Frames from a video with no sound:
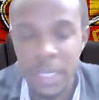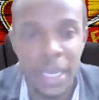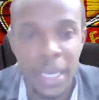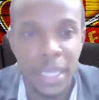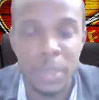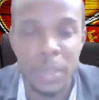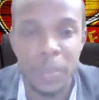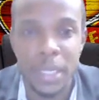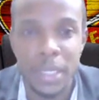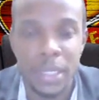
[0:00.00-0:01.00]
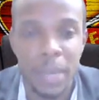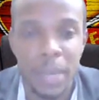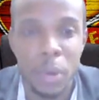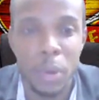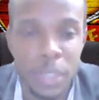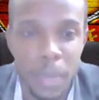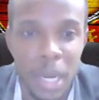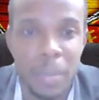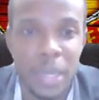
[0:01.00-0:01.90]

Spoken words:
get some space and punch the ball.